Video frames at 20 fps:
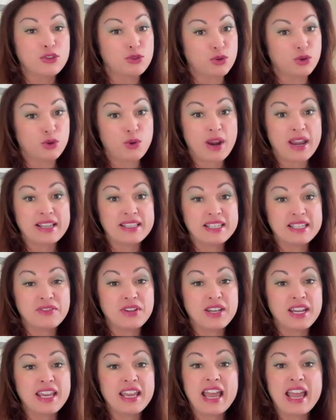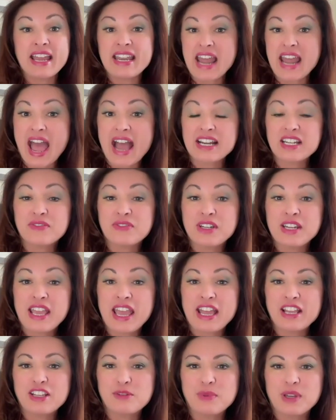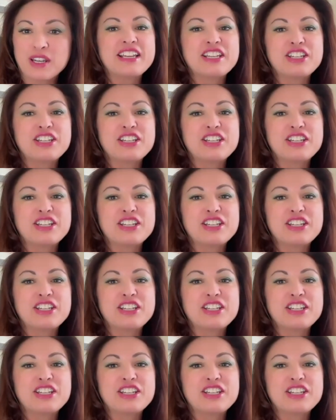through creativity and active engagement,